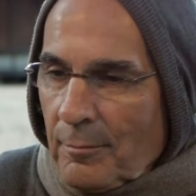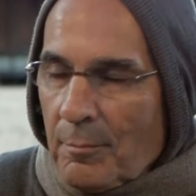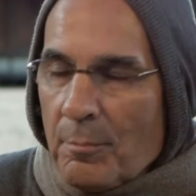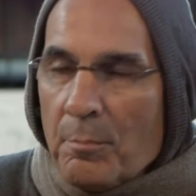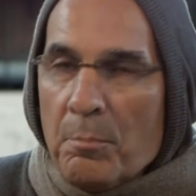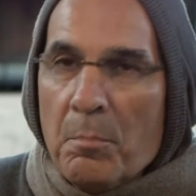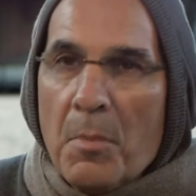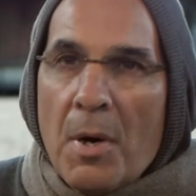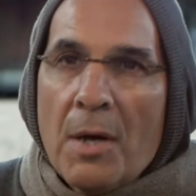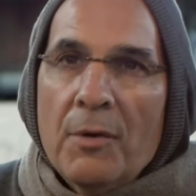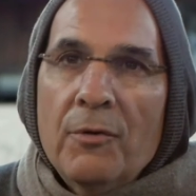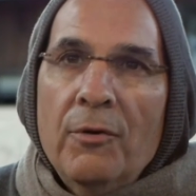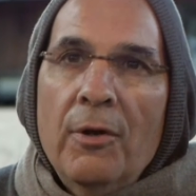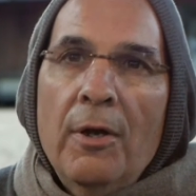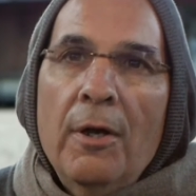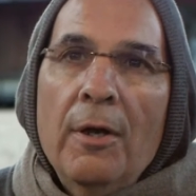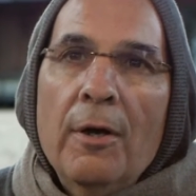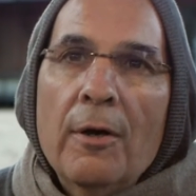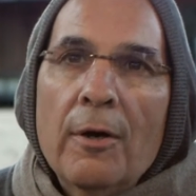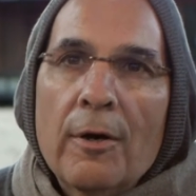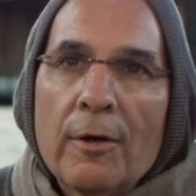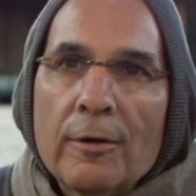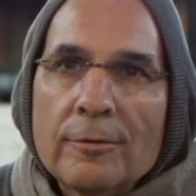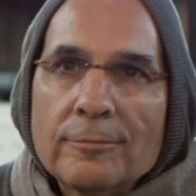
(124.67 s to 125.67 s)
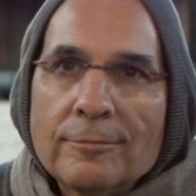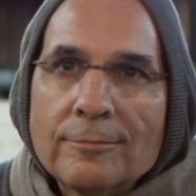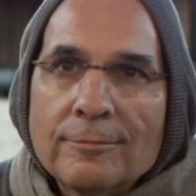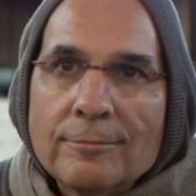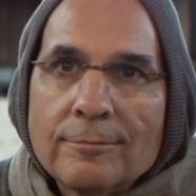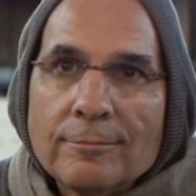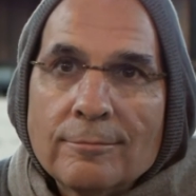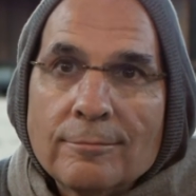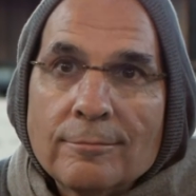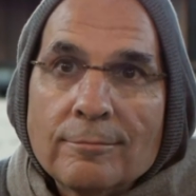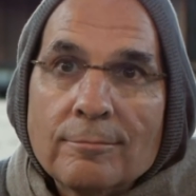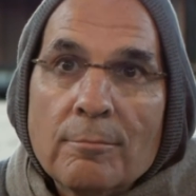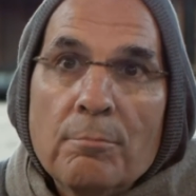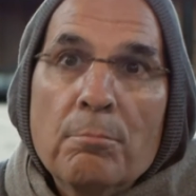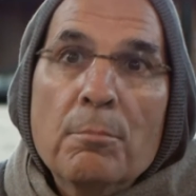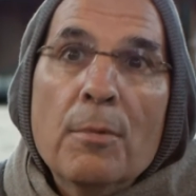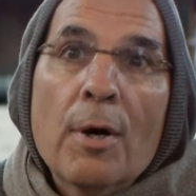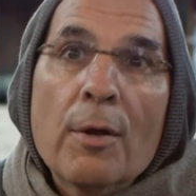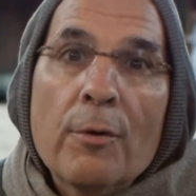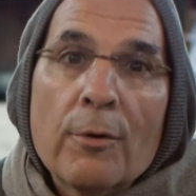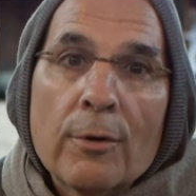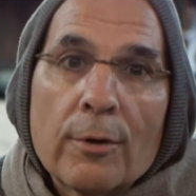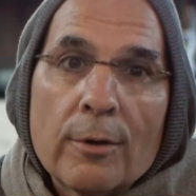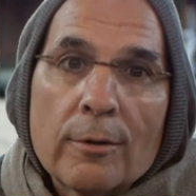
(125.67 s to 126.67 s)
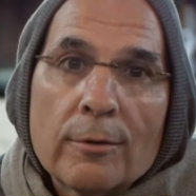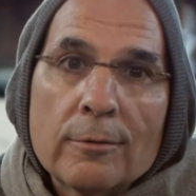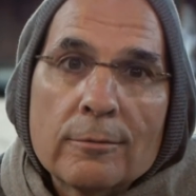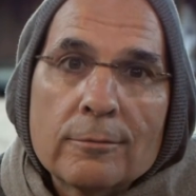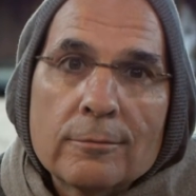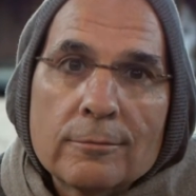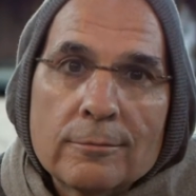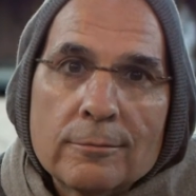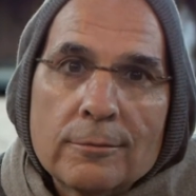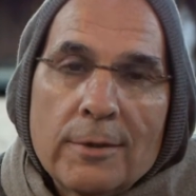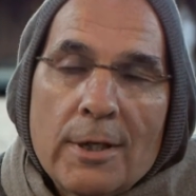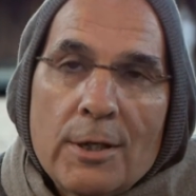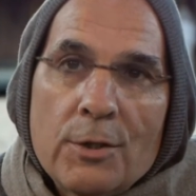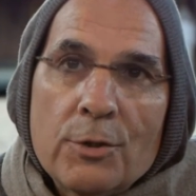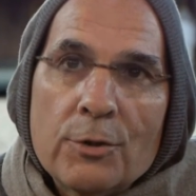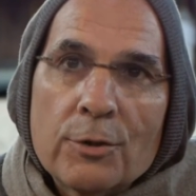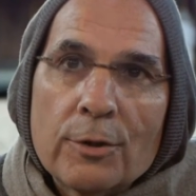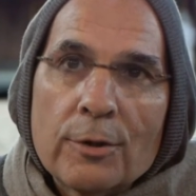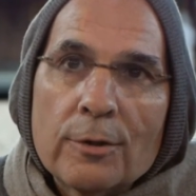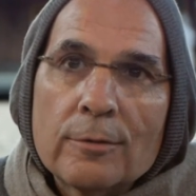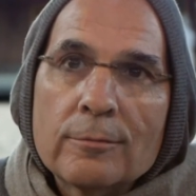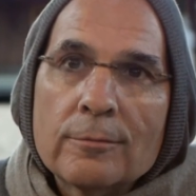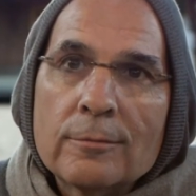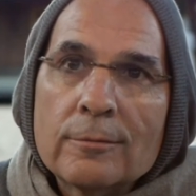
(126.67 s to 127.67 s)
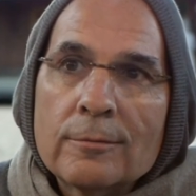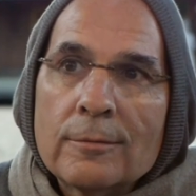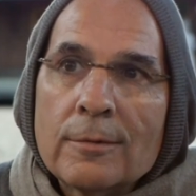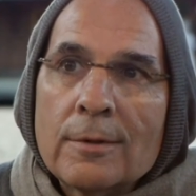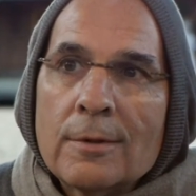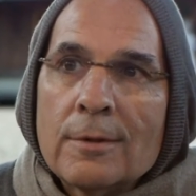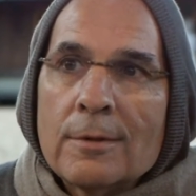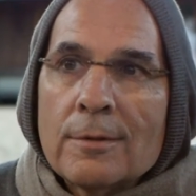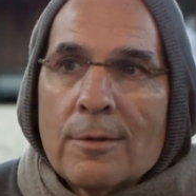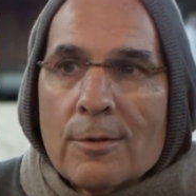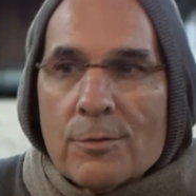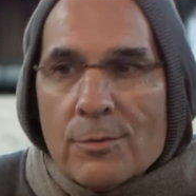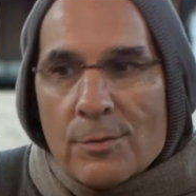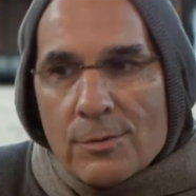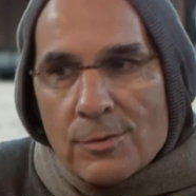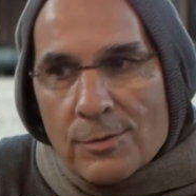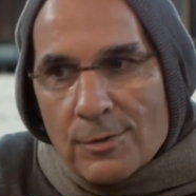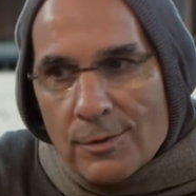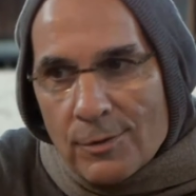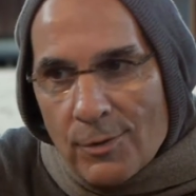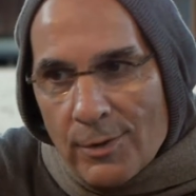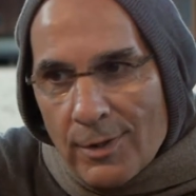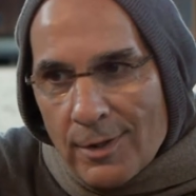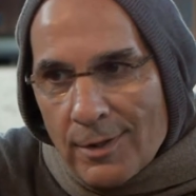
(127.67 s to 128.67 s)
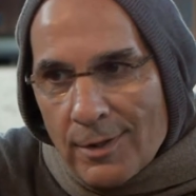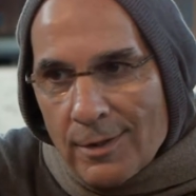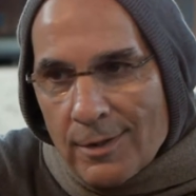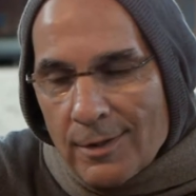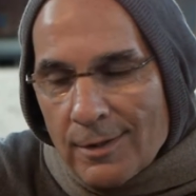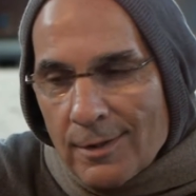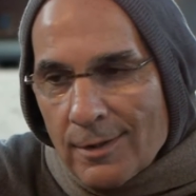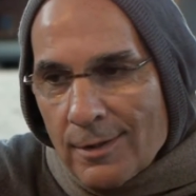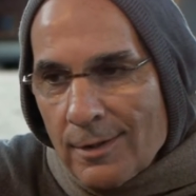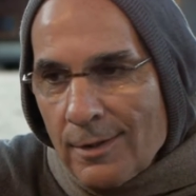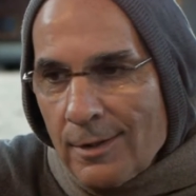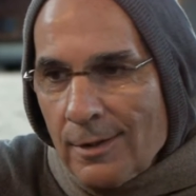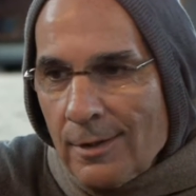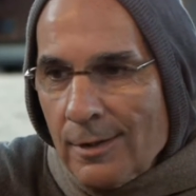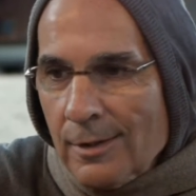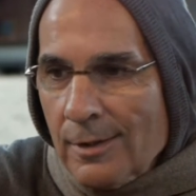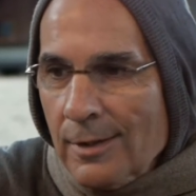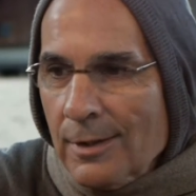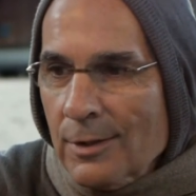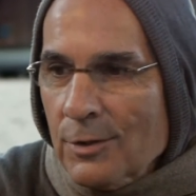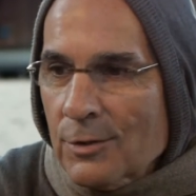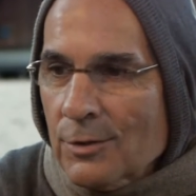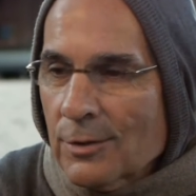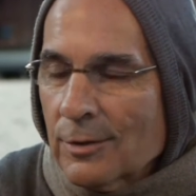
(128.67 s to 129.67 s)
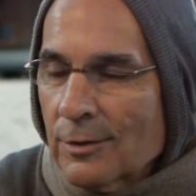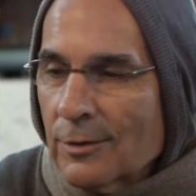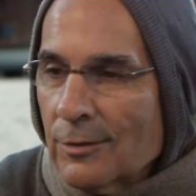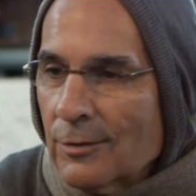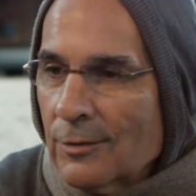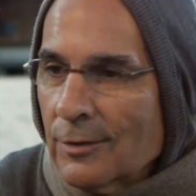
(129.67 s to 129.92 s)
mater, mother nature. This is an ancient